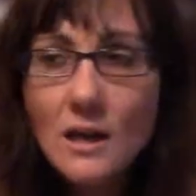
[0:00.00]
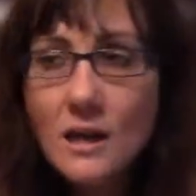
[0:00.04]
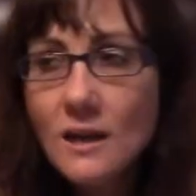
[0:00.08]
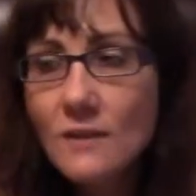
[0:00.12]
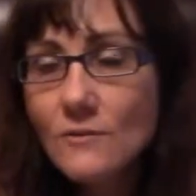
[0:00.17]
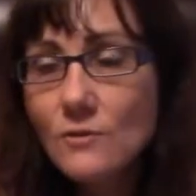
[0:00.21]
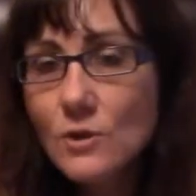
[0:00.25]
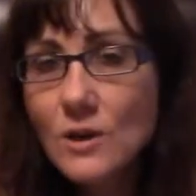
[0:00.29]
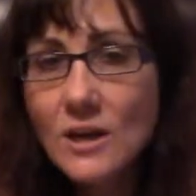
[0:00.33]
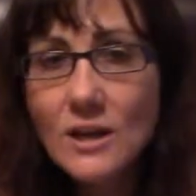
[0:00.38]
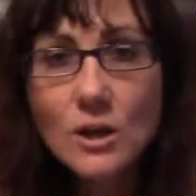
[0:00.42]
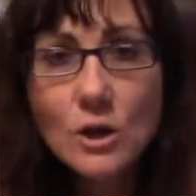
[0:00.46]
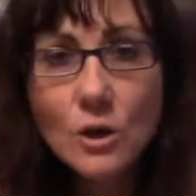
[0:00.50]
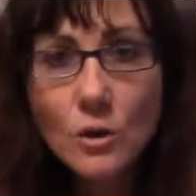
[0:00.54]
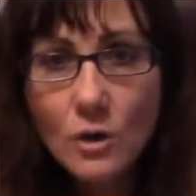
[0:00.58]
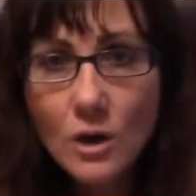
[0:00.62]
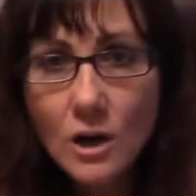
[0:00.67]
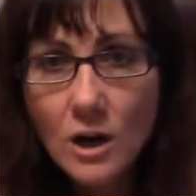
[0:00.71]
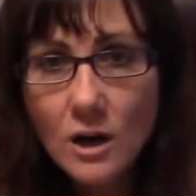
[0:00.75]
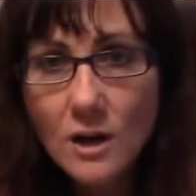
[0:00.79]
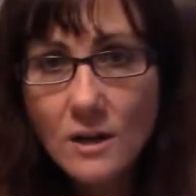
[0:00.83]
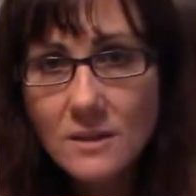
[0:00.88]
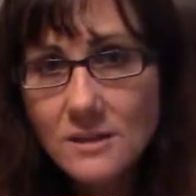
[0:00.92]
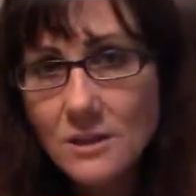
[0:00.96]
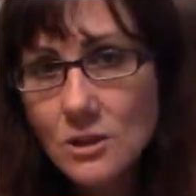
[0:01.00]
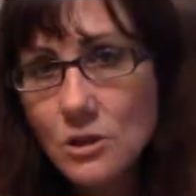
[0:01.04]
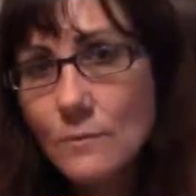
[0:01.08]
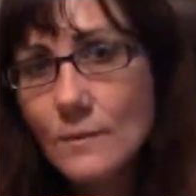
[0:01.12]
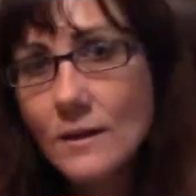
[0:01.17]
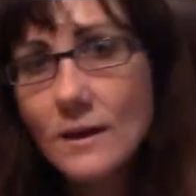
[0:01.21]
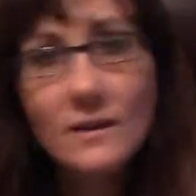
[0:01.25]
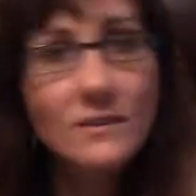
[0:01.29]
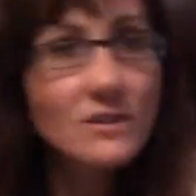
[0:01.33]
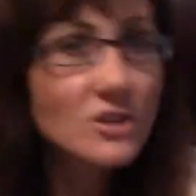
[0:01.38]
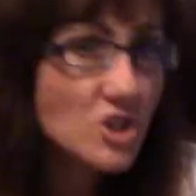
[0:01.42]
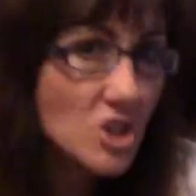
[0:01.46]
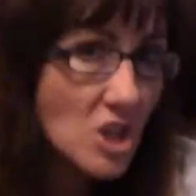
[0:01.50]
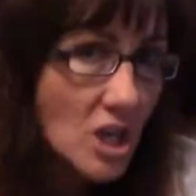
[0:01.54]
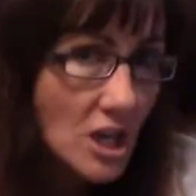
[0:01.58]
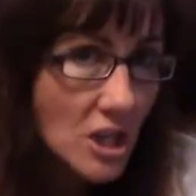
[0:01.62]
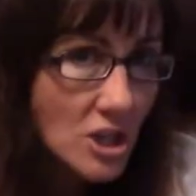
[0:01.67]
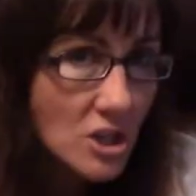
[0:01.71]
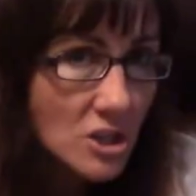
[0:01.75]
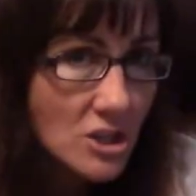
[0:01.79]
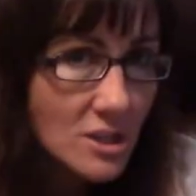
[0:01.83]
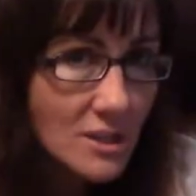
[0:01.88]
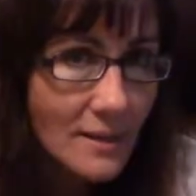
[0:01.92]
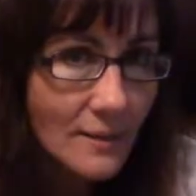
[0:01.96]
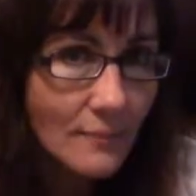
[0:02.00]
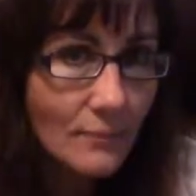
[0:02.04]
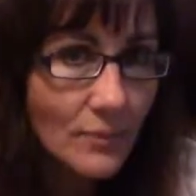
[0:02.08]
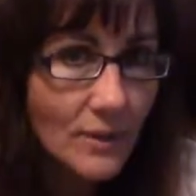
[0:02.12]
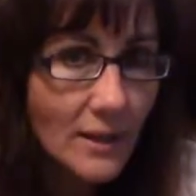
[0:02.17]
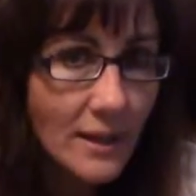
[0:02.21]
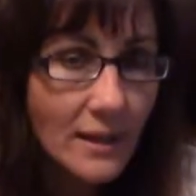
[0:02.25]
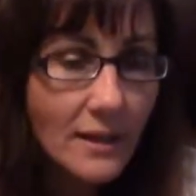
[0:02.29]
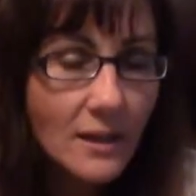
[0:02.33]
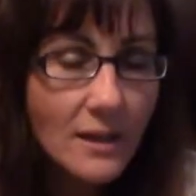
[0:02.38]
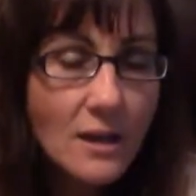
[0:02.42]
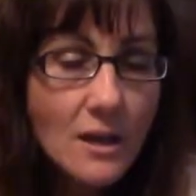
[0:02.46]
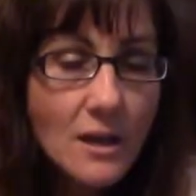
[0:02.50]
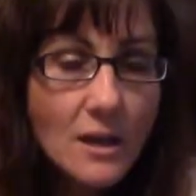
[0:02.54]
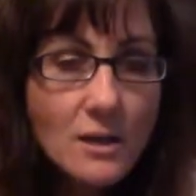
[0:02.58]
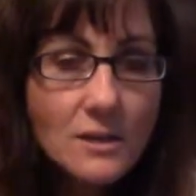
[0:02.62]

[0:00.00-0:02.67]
If you get no calls, then you may have to change something.